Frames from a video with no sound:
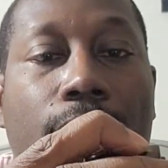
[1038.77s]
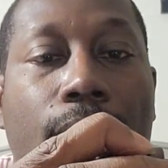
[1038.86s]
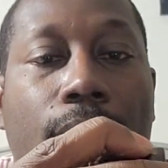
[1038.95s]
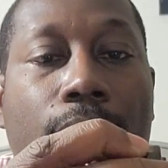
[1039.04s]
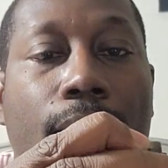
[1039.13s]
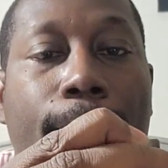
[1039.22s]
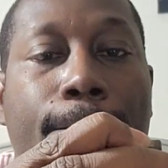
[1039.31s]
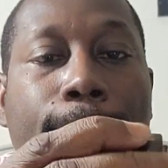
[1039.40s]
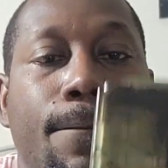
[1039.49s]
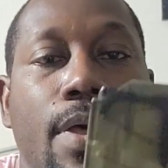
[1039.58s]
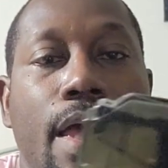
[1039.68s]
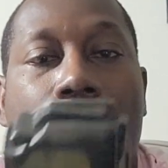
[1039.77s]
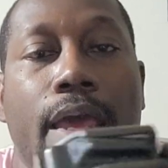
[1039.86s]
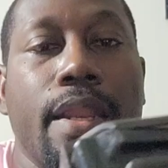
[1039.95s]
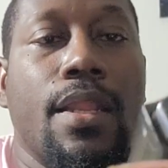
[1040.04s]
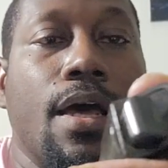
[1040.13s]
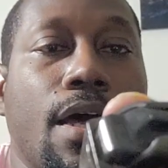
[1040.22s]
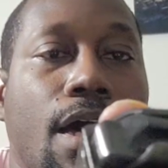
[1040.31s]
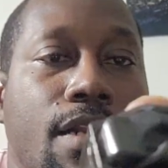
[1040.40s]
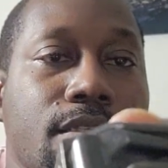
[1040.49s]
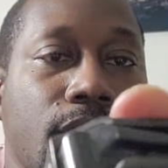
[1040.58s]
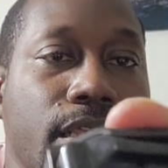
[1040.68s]
And
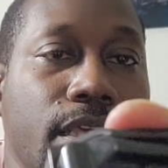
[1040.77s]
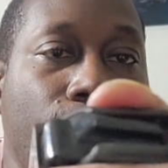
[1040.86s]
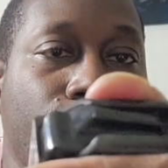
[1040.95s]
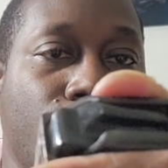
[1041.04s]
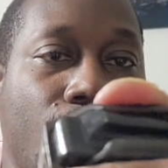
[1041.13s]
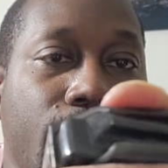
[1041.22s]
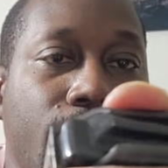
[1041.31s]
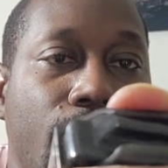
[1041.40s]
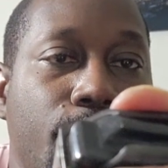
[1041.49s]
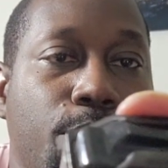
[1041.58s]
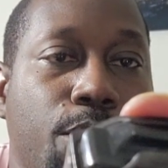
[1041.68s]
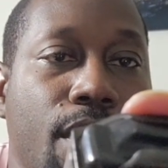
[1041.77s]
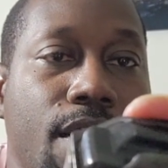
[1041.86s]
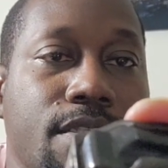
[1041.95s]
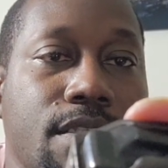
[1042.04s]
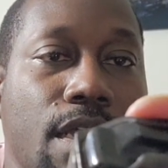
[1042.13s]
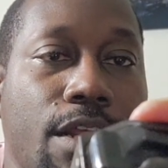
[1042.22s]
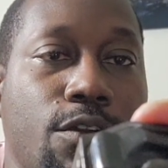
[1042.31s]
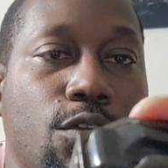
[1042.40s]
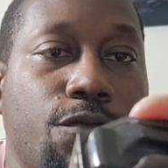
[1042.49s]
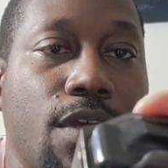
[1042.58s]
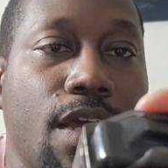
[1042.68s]
honestly, I'm not that impressed. I don't
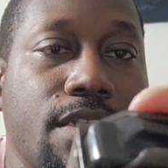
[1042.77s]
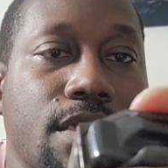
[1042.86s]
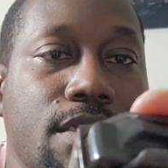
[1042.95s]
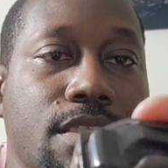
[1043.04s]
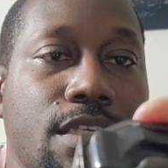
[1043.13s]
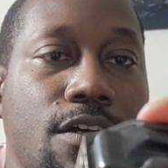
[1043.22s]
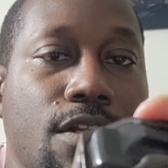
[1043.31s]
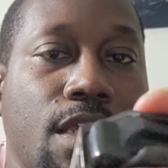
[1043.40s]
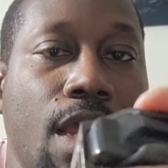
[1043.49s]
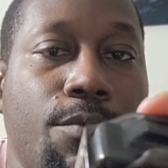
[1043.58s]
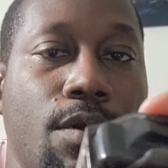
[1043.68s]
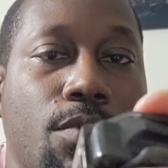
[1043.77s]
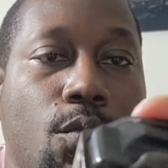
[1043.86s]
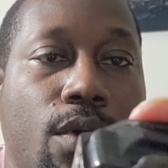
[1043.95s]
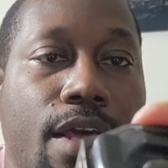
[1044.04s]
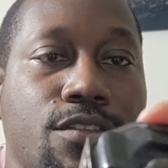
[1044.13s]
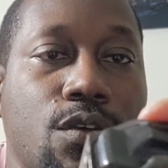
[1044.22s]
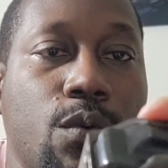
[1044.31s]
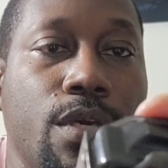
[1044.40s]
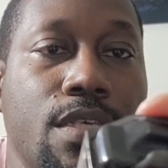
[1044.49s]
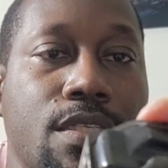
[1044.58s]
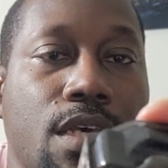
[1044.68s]
know if you guys can see it on camera, but when I
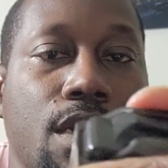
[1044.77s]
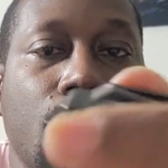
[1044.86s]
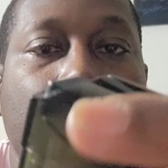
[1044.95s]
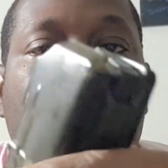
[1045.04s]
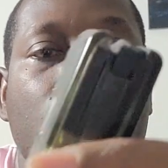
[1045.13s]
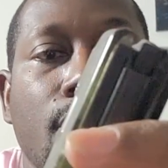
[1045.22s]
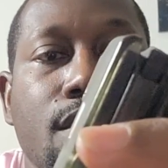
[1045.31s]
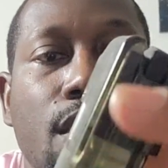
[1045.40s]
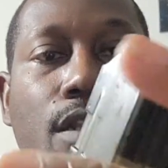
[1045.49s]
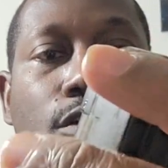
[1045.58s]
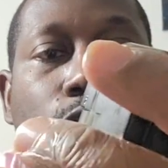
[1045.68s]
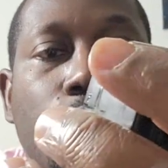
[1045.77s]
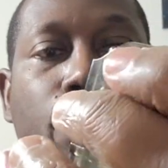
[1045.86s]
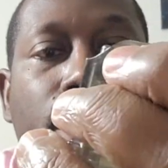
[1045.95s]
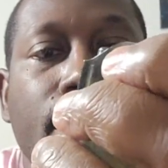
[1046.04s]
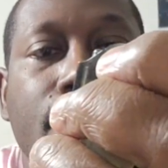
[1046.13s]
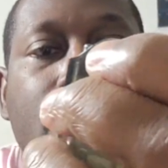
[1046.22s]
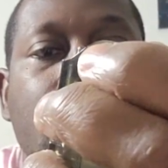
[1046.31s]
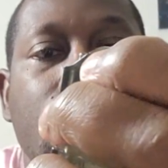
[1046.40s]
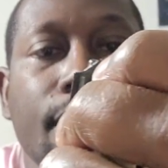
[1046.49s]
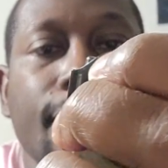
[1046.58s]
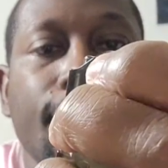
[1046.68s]
squeeze it, it's a little
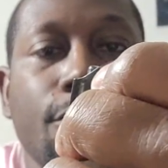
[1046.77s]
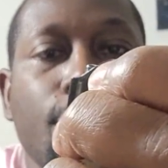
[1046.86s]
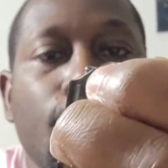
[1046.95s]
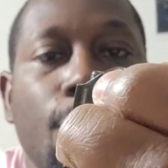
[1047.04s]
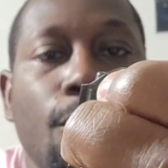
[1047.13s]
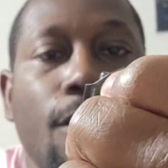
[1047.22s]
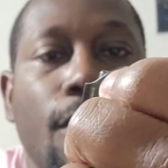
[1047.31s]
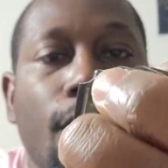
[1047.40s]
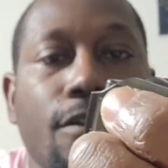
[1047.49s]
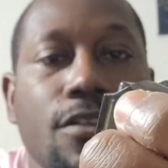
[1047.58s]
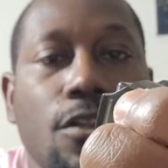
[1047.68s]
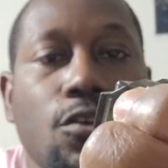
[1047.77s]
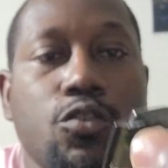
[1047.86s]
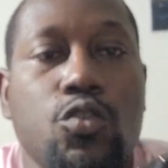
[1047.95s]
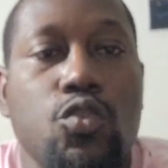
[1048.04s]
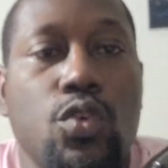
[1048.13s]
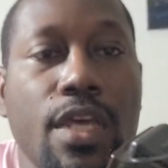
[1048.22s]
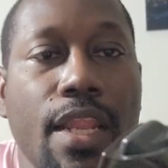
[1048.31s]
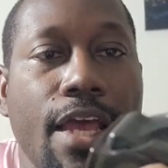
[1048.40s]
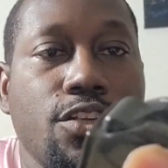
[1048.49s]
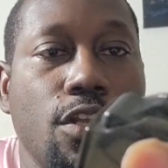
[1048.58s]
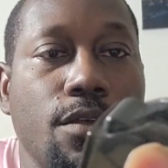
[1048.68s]
bit, it's a little, you can
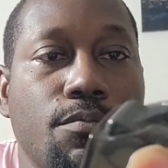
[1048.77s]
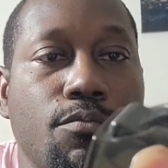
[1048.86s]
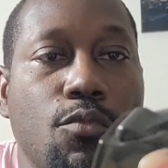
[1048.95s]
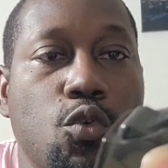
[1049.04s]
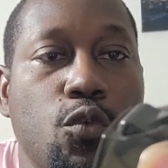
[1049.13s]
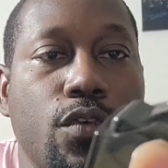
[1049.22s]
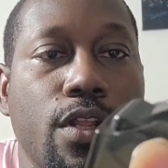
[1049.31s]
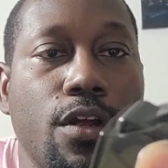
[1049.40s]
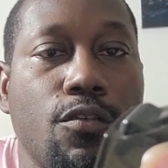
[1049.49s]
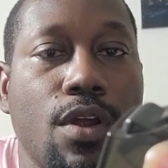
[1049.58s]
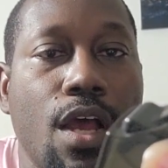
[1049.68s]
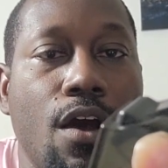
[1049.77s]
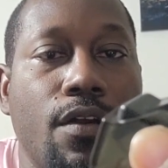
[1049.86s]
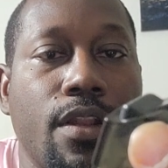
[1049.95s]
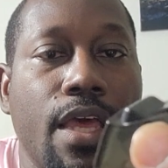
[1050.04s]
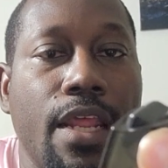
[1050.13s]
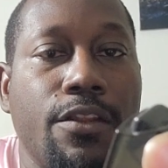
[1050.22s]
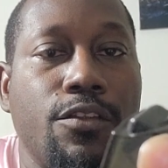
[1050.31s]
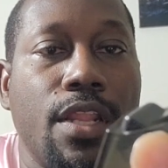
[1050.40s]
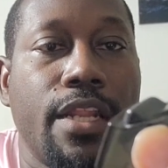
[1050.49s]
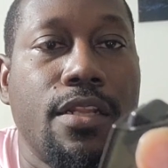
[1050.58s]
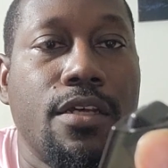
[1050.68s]
actually move it around and
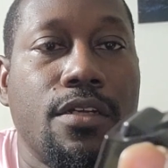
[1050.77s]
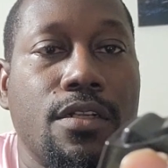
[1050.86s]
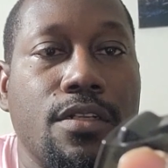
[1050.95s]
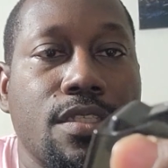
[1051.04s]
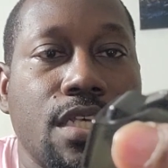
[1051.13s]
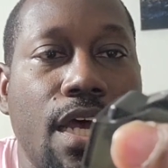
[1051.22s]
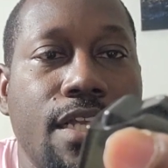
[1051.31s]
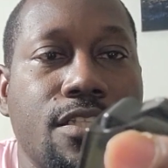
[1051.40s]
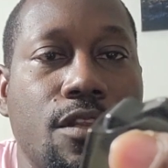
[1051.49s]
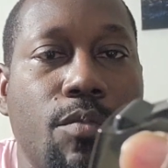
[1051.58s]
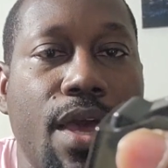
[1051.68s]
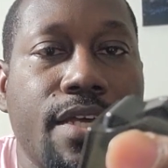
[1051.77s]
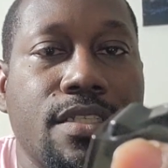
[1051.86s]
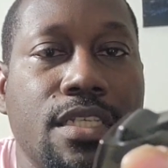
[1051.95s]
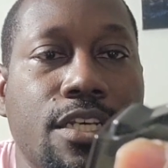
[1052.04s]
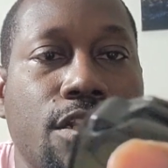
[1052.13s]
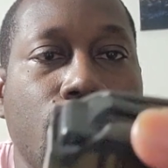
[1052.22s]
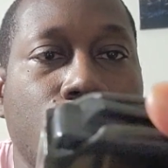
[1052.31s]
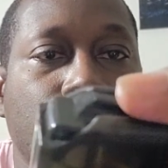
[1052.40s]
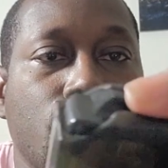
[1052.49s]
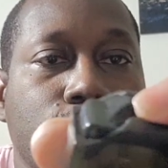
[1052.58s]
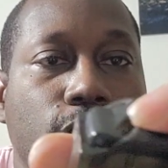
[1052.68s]
let the sides of the magazine
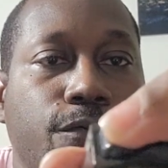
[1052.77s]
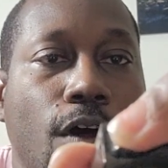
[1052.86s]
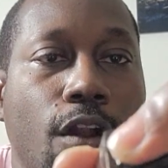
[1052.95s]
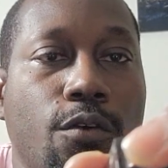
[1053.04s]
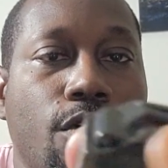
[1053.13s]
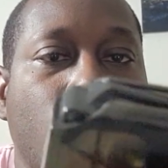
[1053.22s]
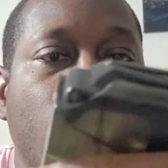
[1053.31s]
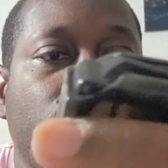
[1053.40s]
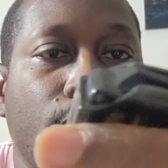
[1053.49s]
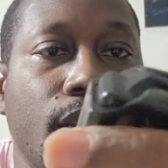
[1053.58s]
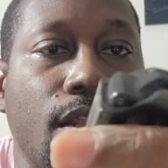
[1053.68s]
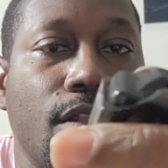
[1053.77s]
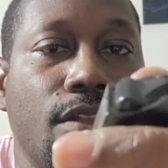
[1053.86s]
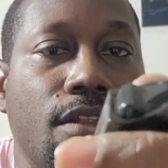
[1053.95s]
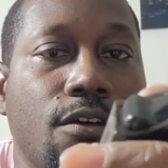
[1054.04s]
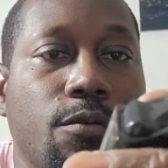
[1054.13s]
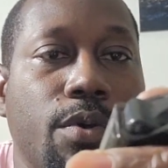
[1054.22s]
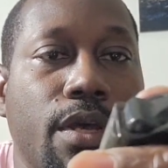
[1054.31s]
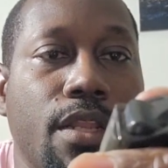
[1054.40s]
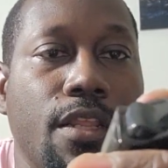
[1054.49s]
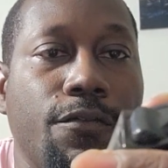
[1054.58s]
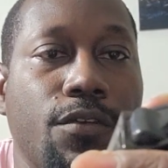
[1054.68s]
touch the follower. I can a little
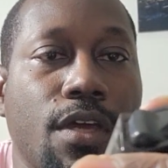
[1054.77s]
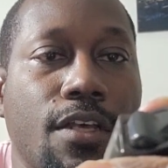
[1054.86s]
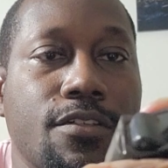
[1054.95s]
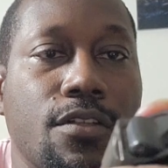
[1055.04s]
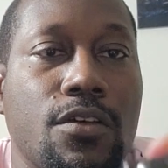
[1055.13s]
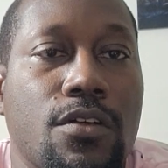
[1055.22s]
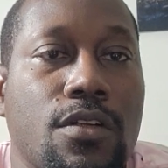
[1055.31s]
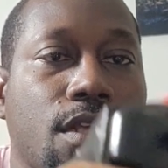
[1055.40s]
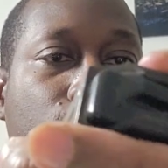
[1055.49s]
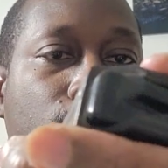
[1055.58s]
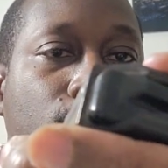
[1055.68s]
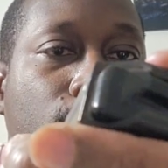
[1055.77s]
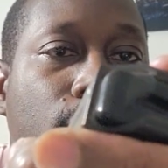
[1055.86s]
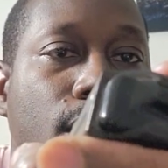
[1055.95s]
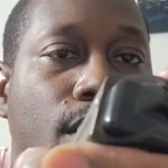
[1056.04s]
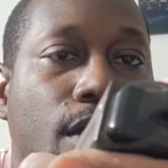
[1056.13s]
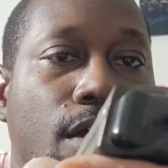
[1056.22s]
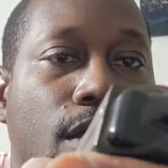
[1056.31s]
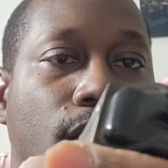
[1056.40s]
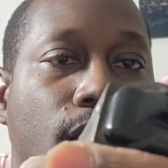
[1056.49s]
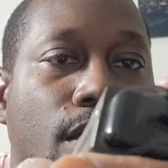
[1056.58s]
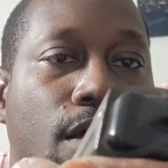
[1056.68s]
bit, if you guys look there.
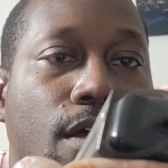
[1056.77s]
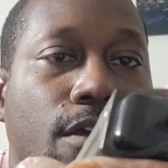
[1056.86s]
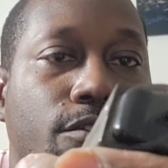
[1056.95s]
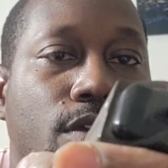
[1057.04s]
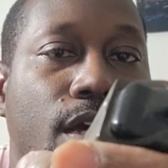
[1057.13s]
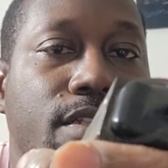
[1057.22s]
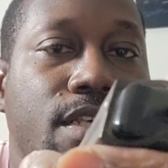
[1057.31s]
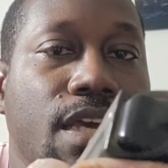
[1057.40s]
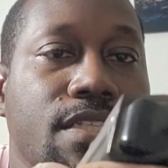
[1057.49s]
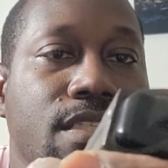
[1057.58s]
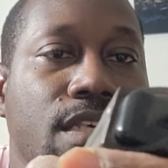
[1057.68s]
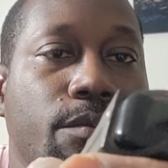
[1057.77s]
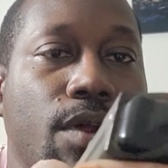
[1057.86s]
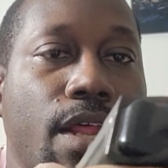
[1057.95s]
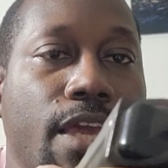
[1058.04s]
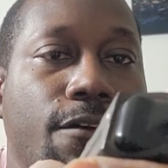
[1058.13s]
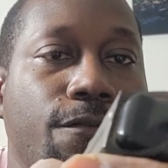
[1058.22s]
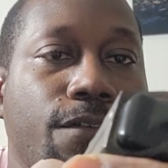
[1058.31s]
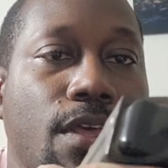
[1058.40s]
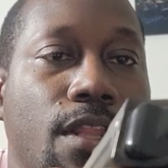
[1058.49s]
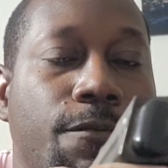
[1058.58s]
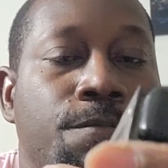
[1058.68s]
You guys can't see it, but I can
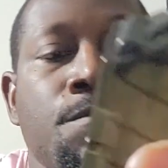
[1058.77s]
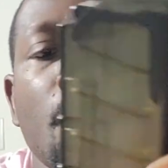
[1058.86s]
feel it.